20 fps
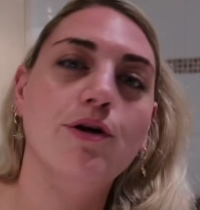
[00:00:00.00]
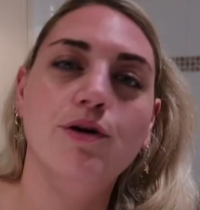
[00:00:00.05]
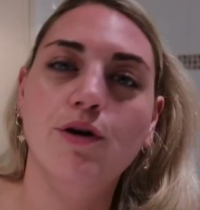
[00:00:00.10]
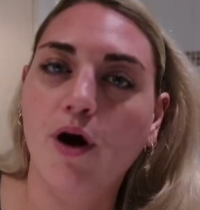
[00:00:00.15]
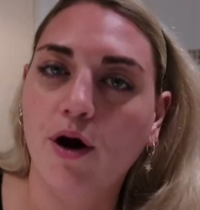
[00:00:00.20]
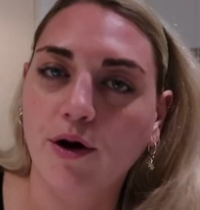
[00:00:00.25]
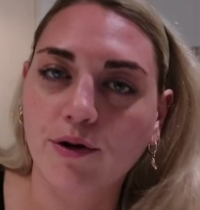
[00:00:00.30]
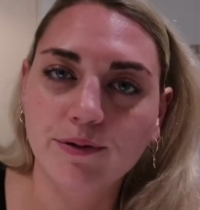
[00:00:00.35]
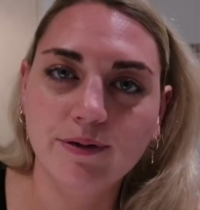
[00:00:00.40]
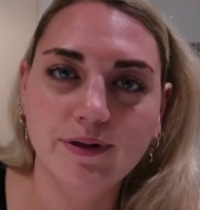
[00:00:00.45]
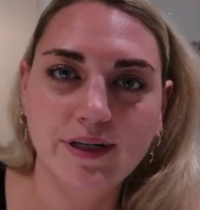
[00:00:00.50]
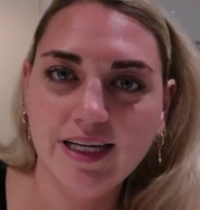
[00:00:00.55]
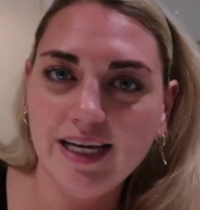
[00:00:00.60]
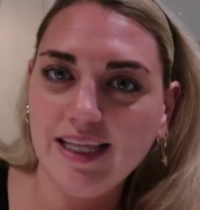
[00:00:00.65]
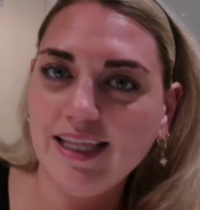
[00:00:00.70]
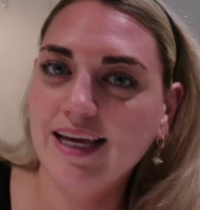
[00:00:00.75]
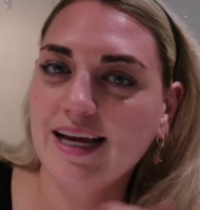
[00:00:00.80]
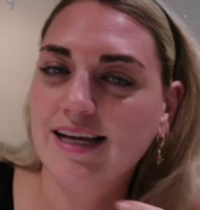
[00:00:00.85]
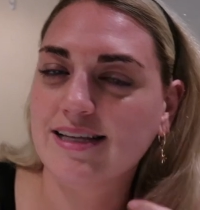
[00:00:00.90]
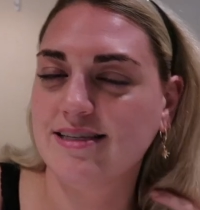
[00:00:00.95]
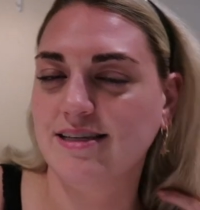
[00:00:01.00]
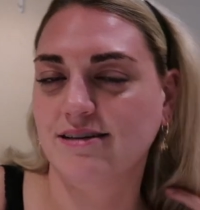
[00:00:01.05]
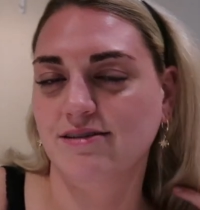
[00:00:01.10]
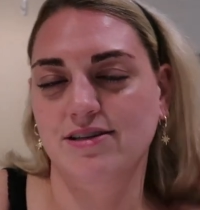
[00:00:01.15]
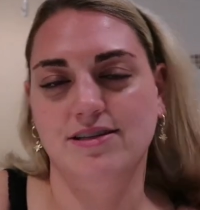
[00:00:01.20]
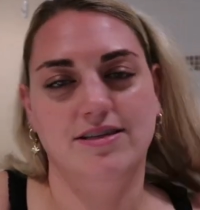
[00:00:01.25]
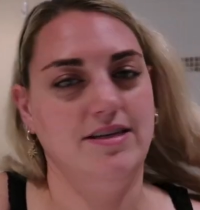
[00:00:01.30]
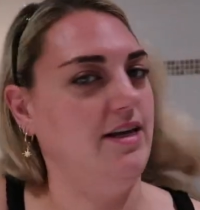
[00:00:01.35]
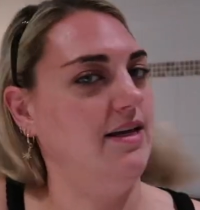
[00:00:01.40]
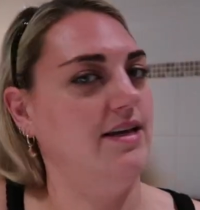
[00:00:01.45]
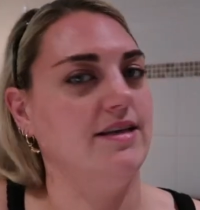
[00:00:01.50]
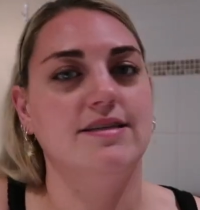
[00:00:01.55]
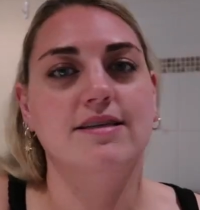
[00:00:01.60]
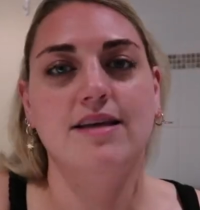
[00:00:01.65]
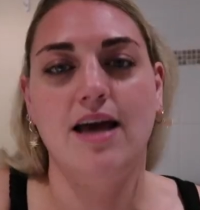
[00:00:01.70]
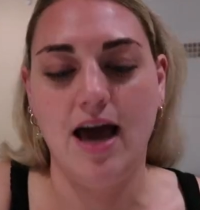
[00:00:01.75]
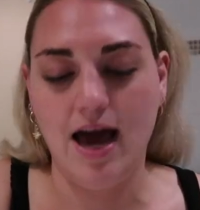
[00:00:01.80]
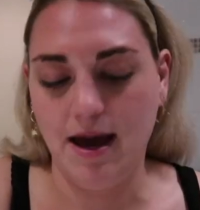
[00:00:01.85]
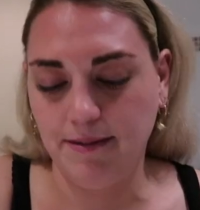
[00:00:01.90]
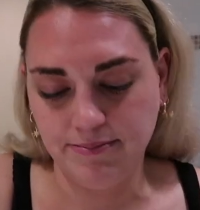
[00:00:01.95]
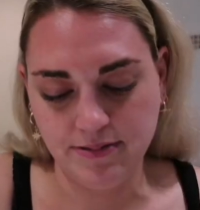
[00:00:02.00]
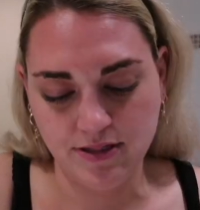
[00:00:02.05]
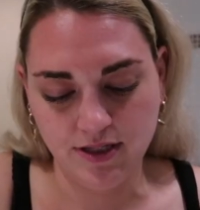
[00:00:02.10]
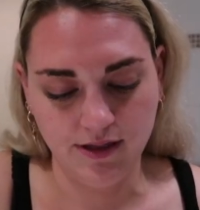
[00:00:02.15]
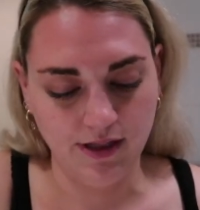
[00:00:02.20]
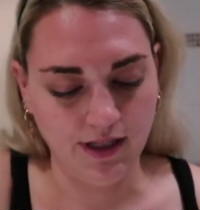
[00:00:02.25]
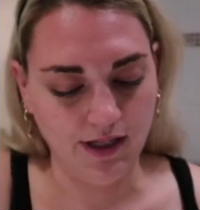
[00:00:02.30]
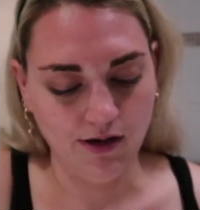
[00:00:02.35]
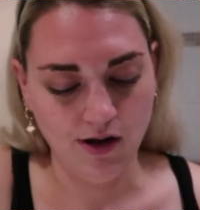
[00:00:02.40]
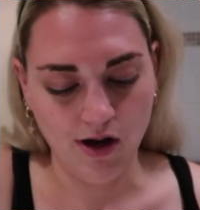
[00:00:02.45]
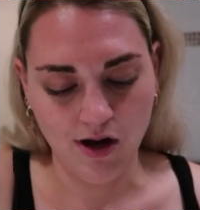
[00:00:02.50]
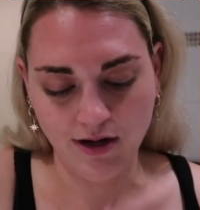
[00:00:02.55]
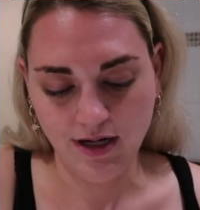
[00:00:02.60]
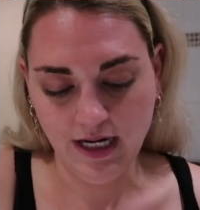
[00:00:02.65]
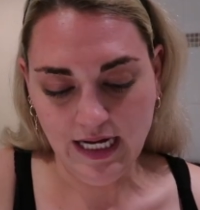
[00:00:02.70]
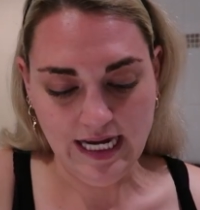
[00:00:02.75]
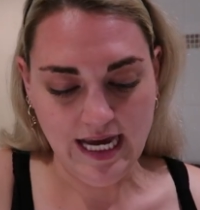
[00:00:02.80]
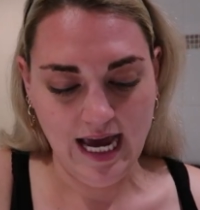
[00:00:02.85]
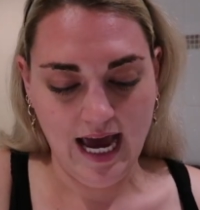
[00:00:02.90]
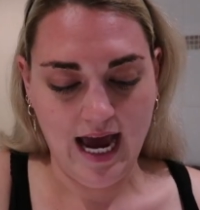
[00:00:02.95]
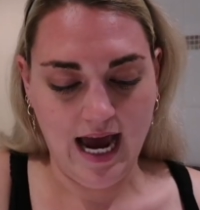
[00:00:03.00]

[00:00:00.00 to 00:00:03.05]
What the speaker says: No. The answer is absolutely not.